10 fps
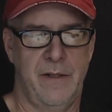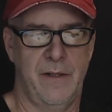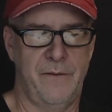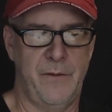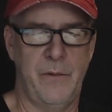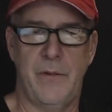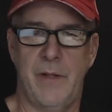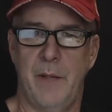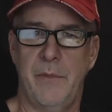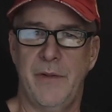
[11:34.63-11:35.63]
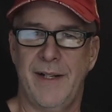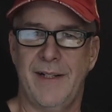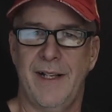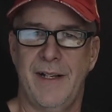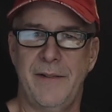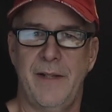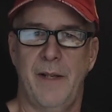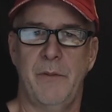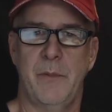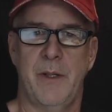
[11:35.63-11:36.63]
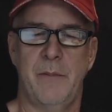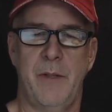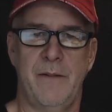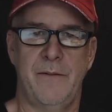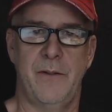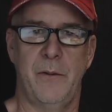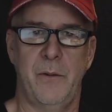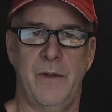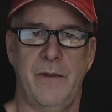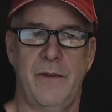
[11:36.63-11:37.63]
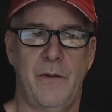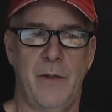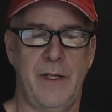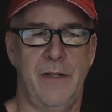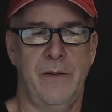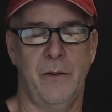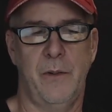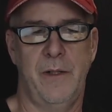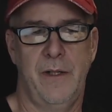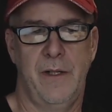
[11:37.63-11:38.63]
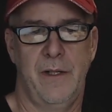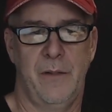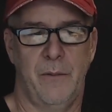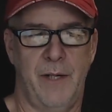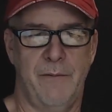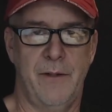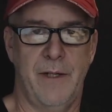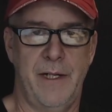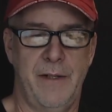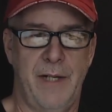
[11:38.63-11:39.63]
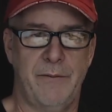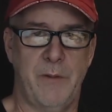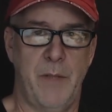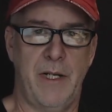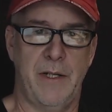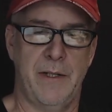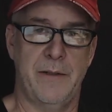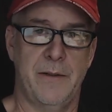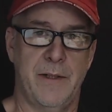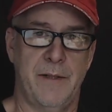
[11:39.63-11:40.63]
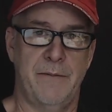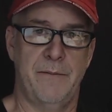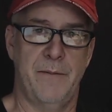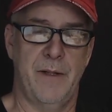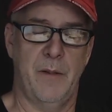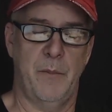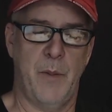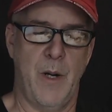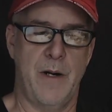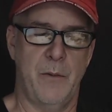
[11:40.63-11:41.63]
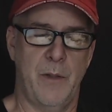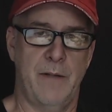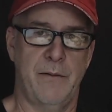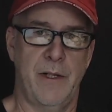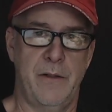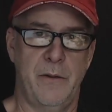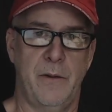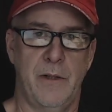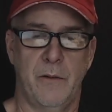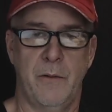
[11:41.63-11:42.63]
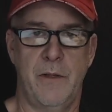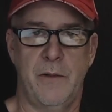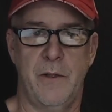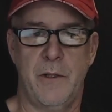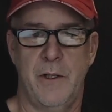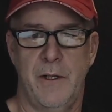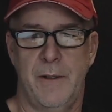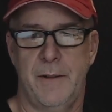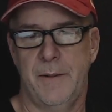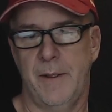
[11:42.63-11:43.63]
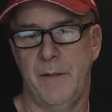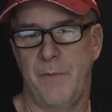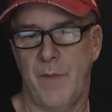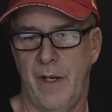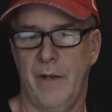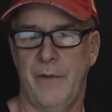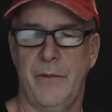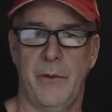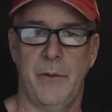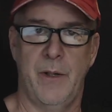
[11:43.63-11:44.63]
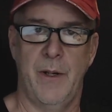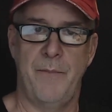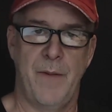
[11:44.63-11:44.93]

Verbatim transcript: a few stems, not a lot of stems, but I've made a few. It's tricky, so when whenever I have to make another uh, uh, part or whatever, I do a little research. Um, I also